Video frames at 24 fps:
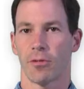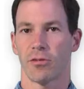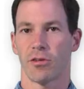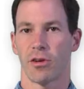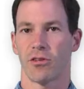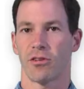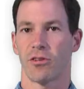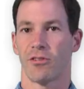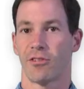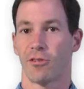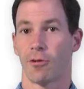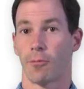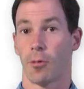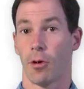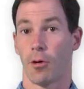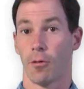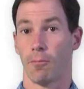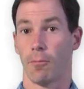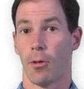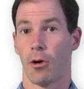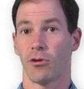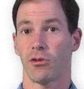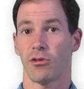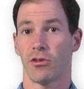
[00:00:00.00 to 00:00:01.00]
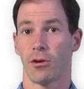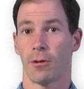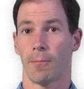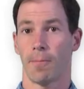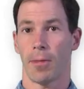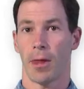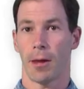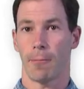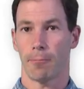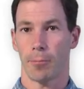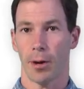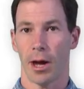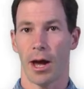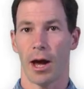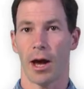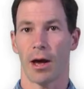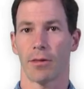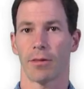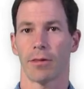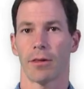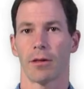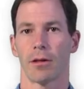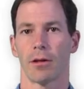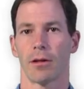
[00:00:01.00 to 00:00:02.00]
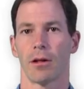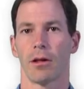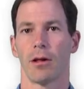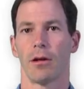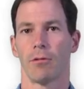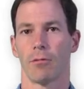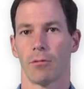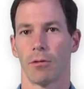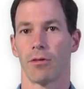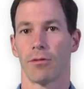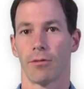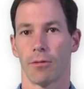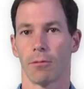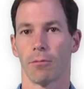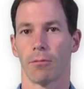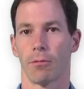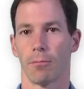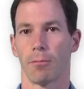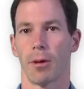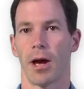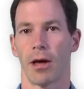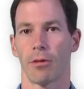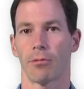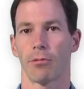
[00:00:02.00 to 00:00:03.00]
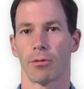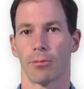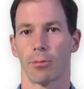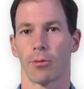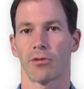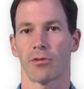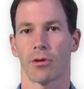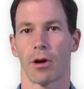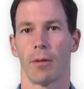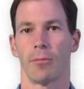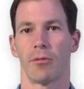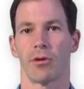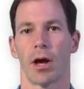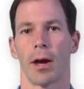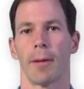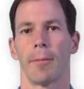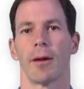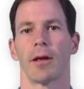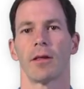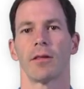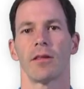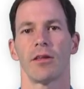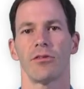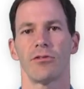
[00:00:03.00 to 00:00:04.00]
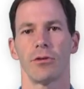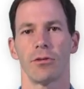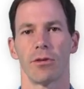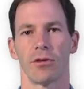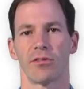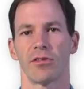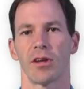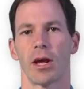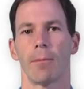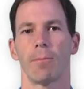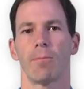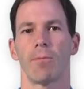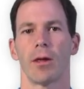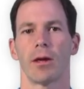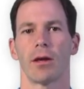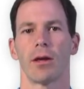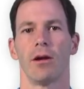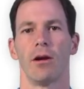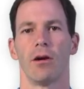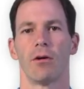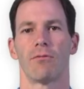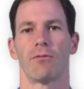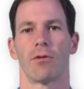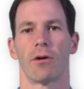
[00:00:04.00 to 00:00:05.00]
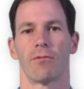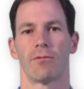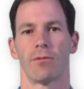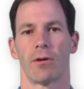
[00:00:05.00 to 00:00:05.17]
positions for both motion and path with prescribed timing, let's do the same thing here for a